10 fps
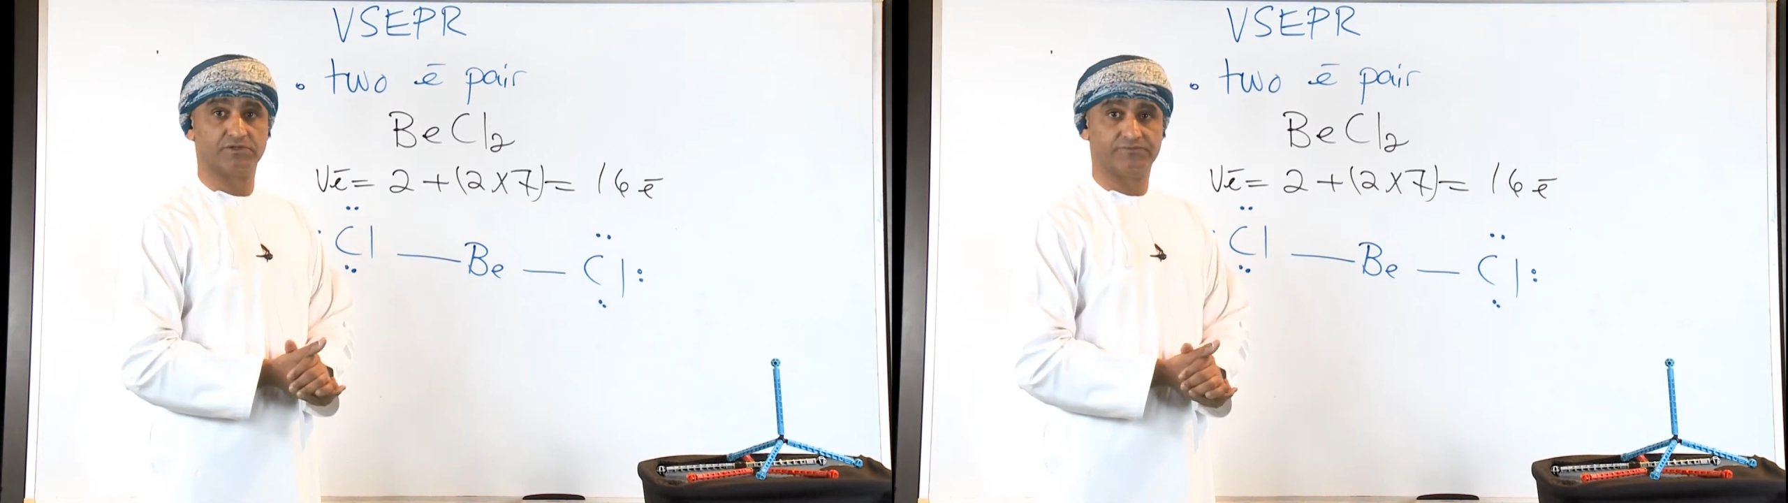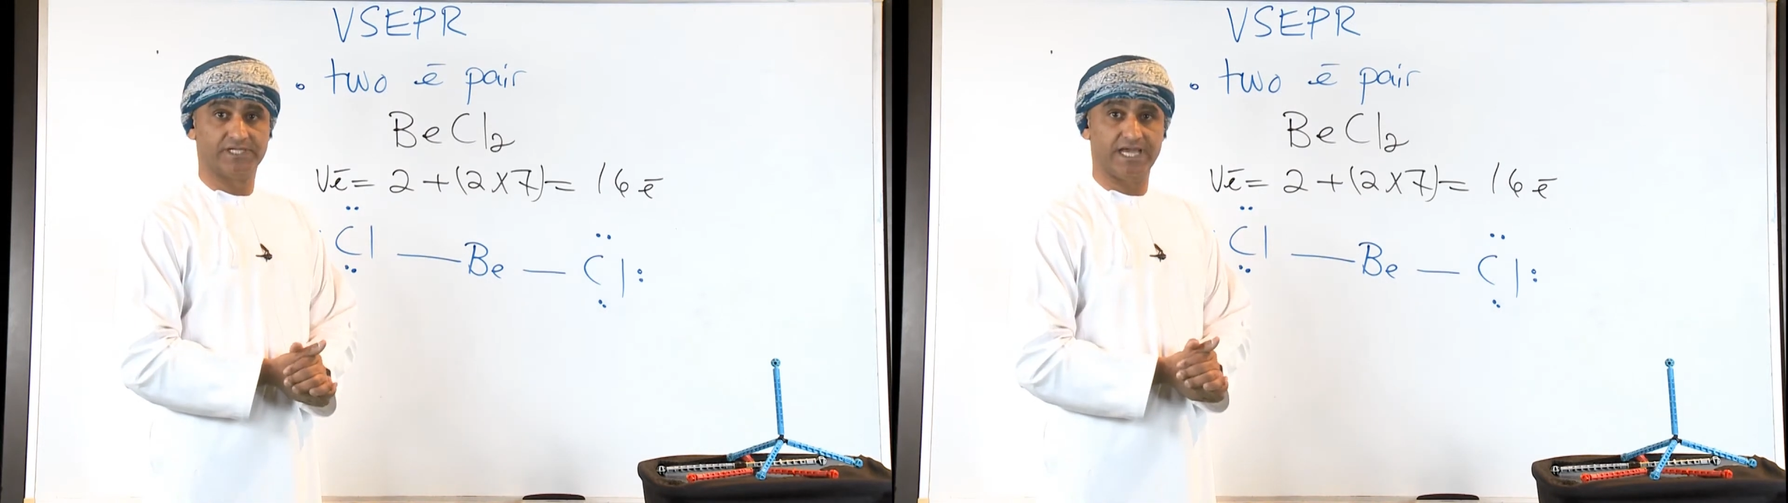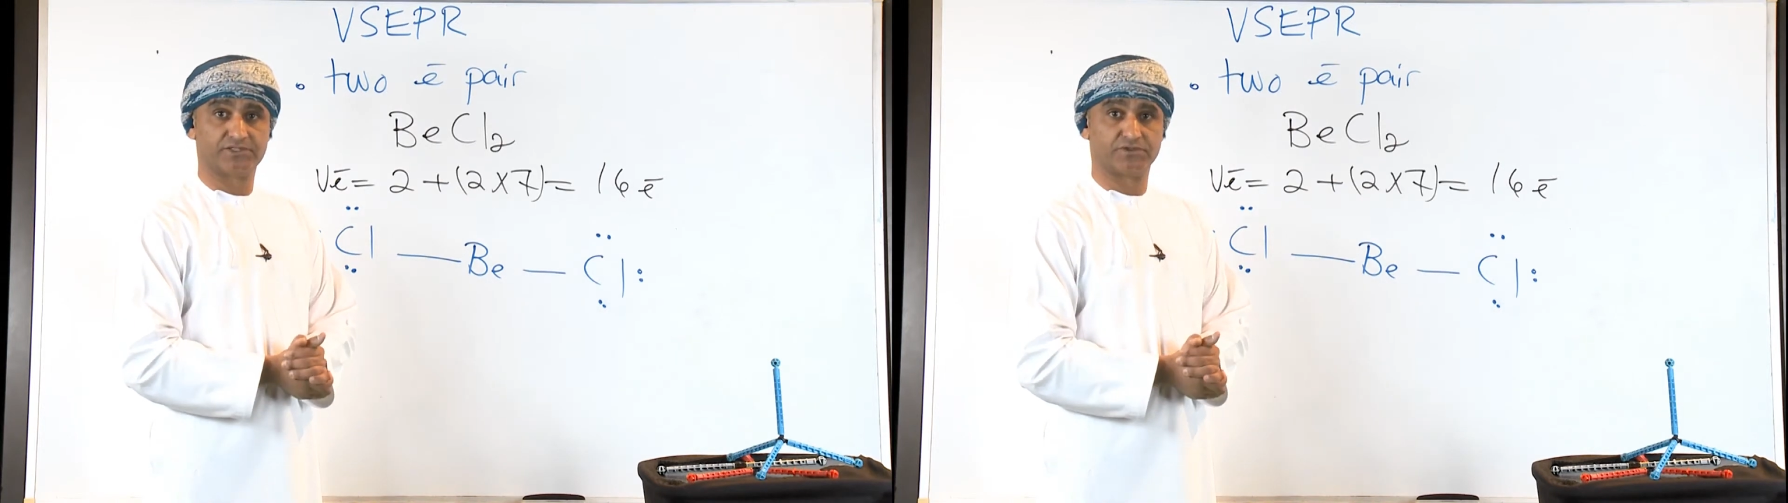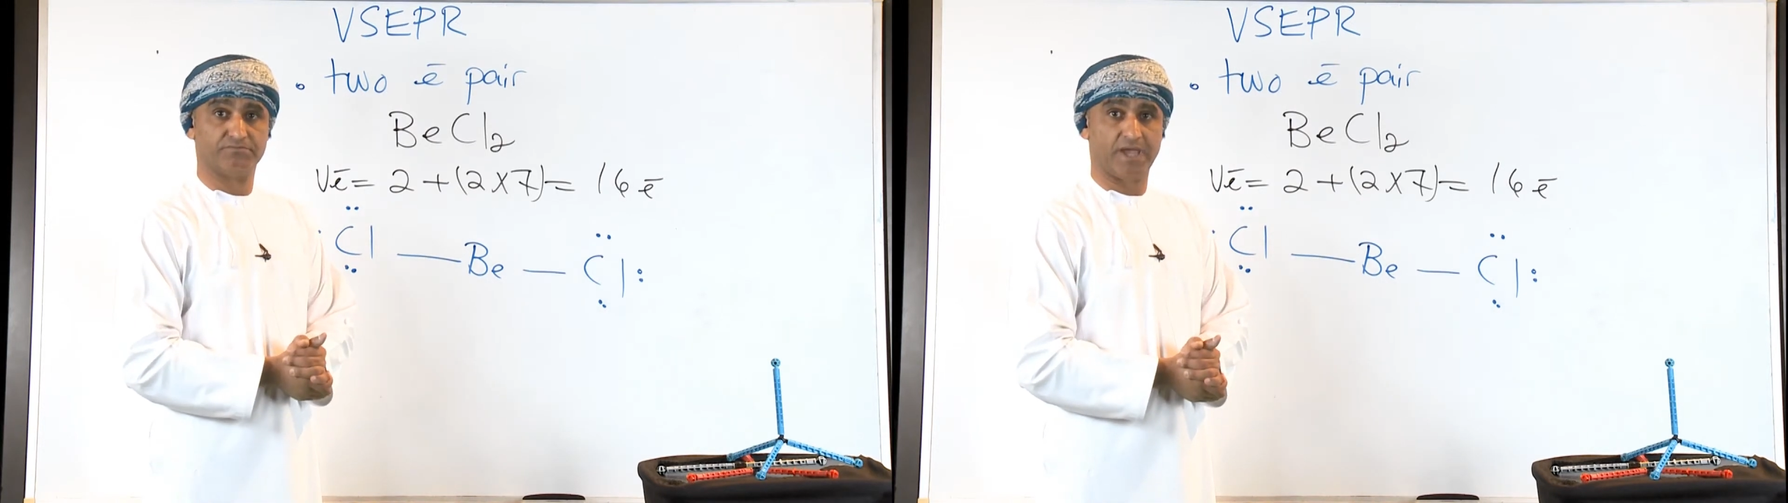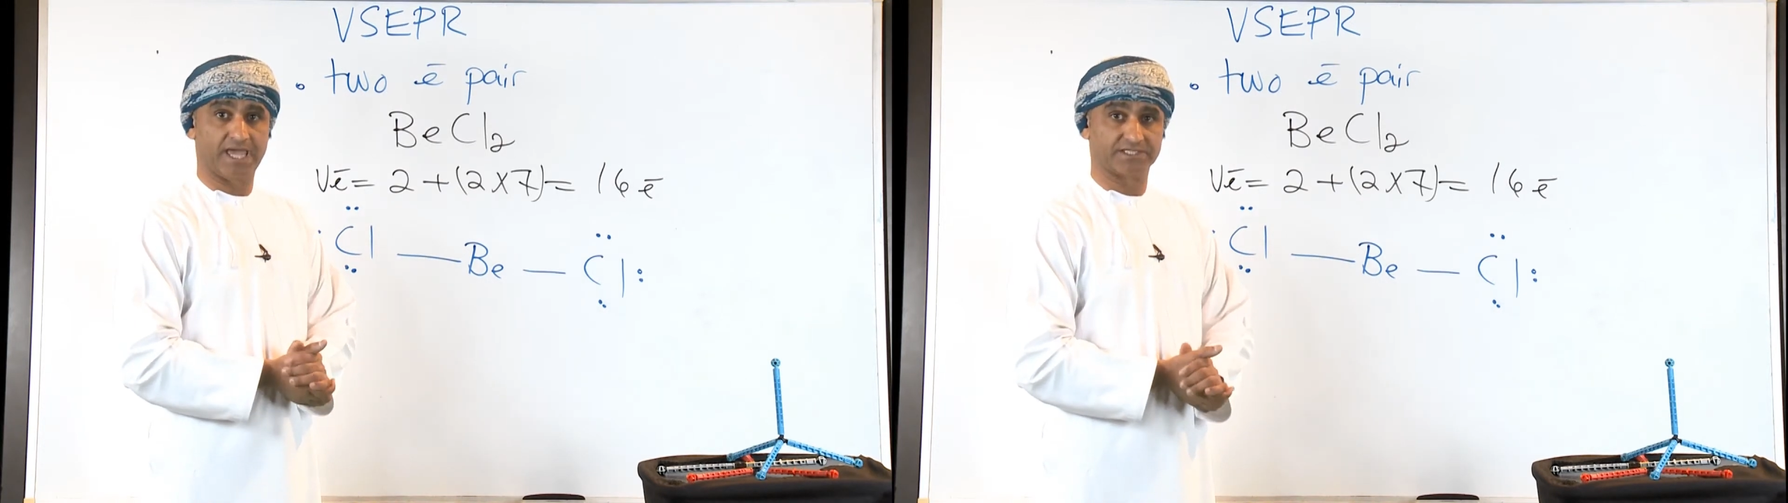of
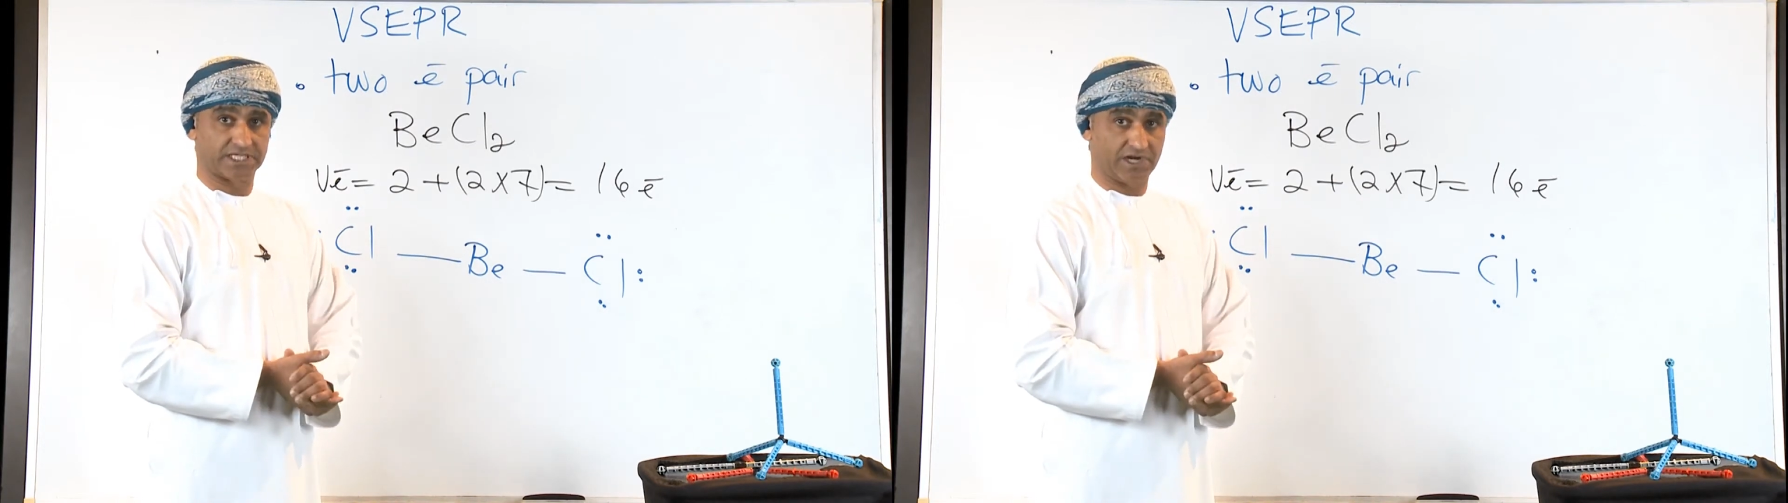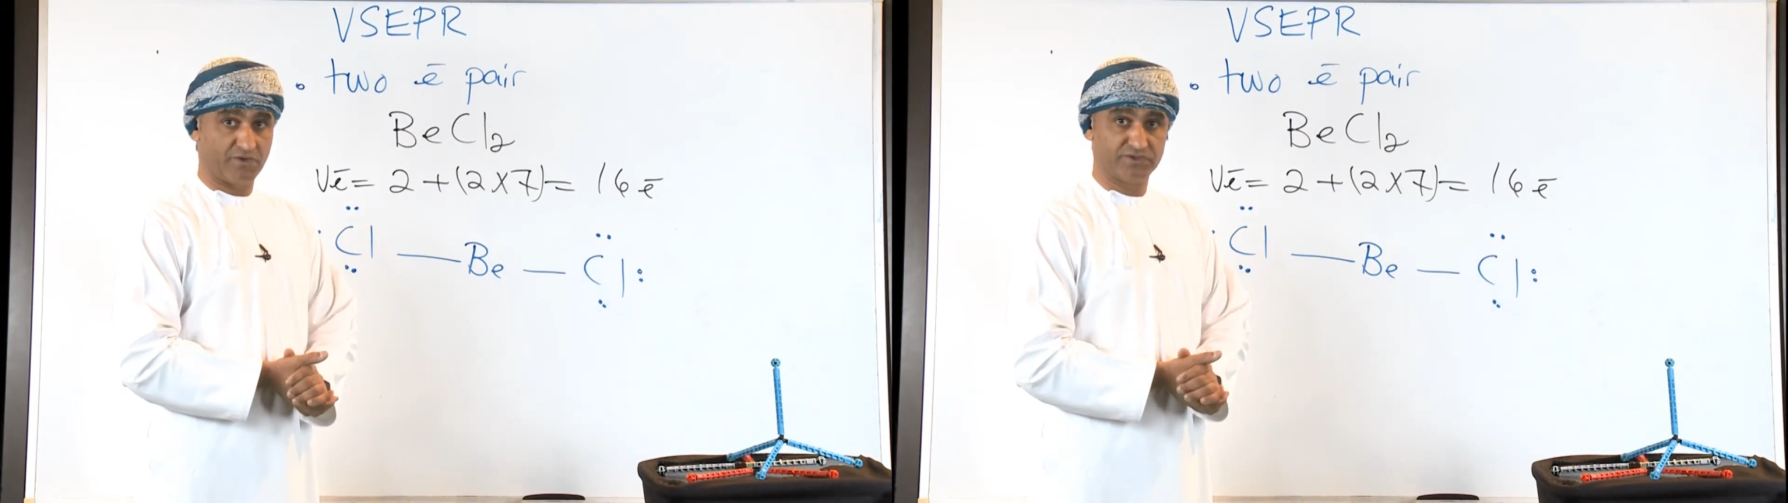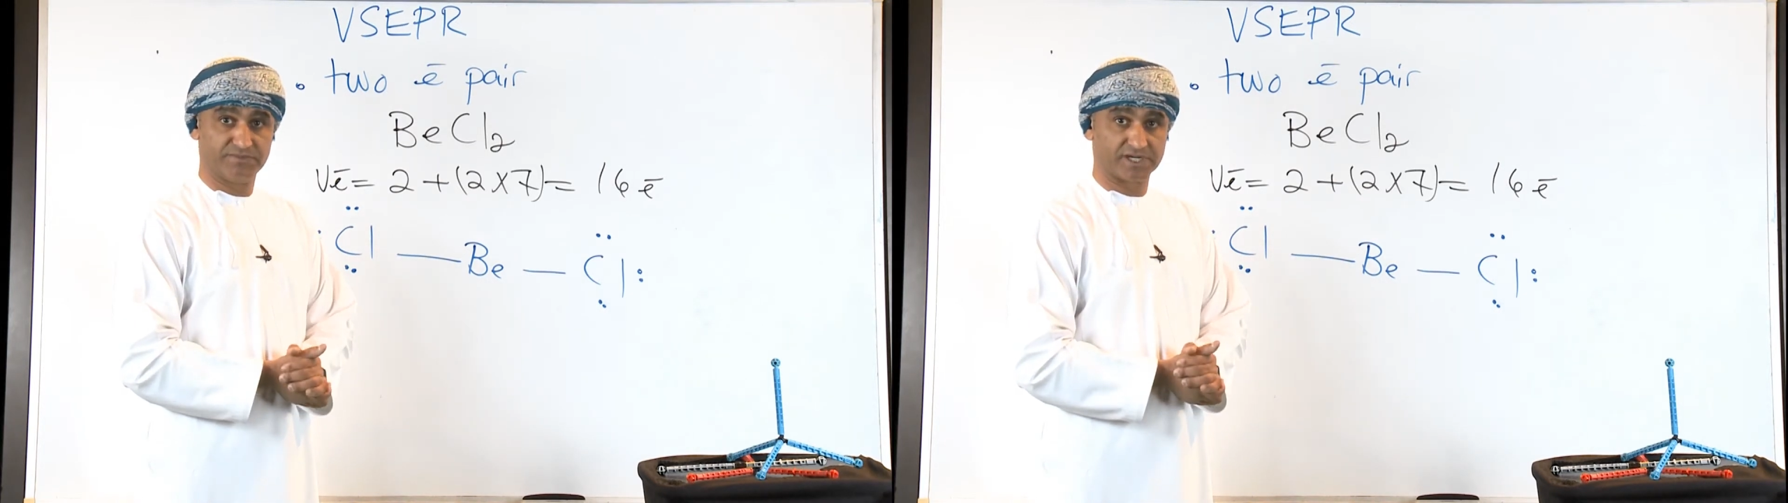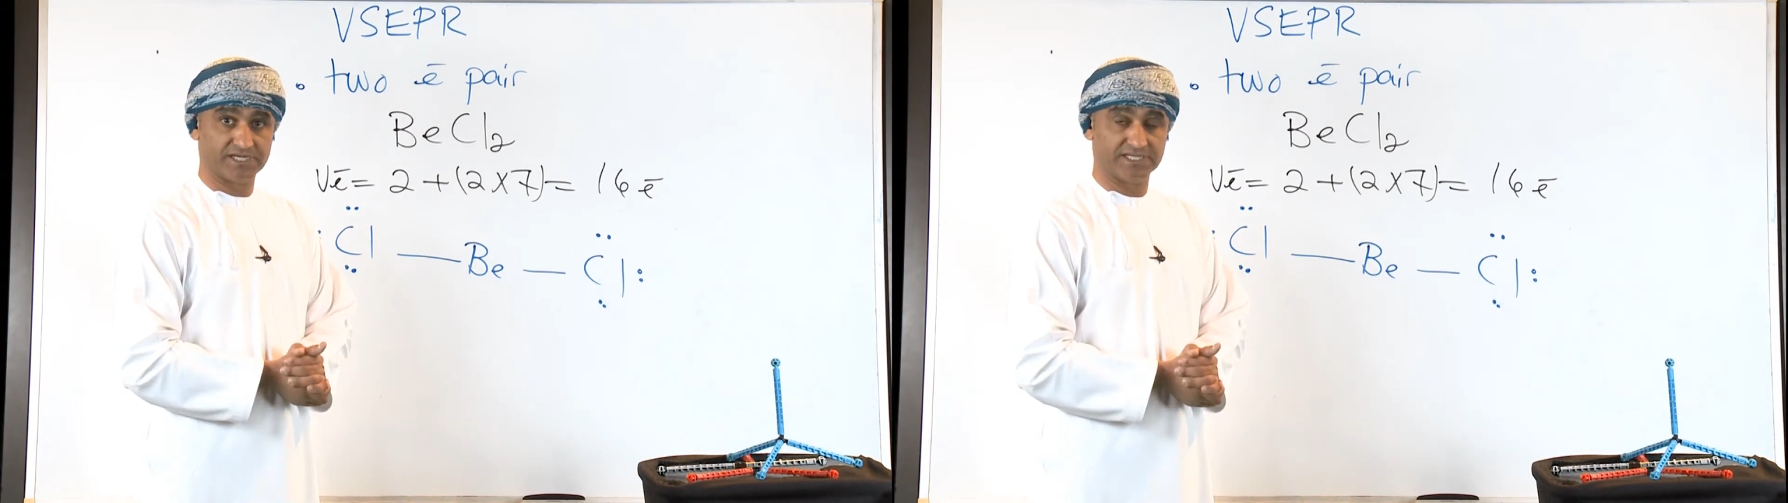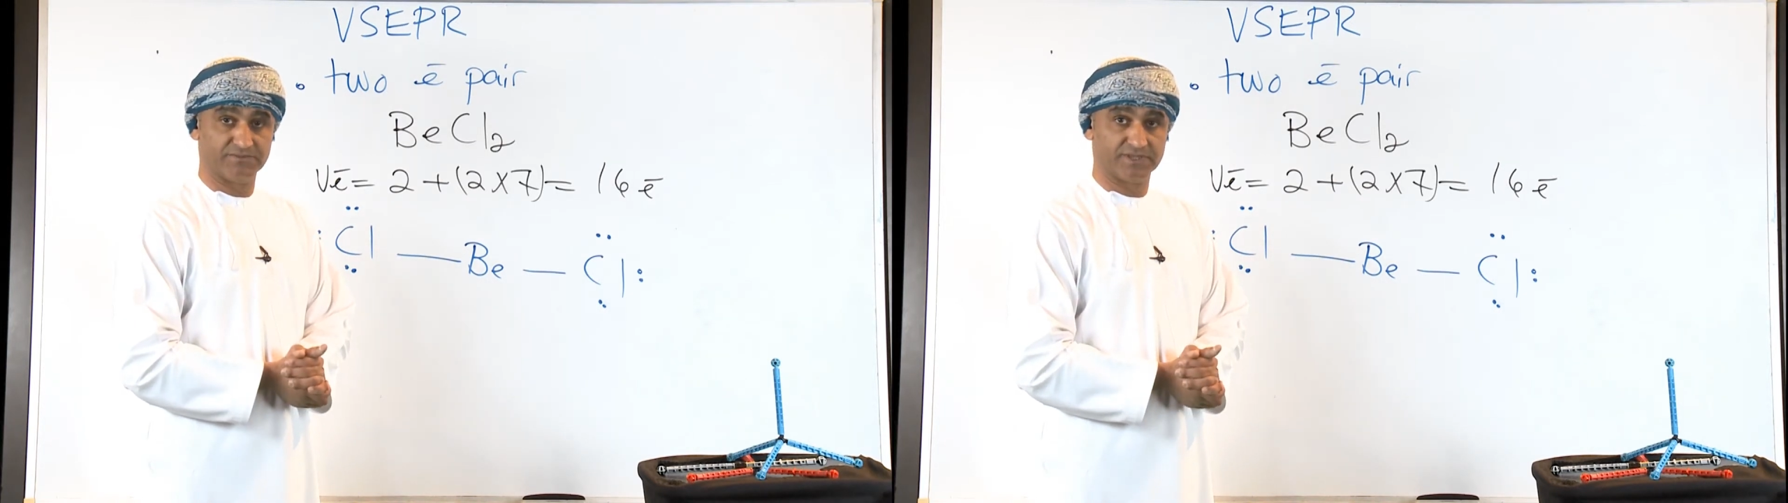electron pairs around beryllium,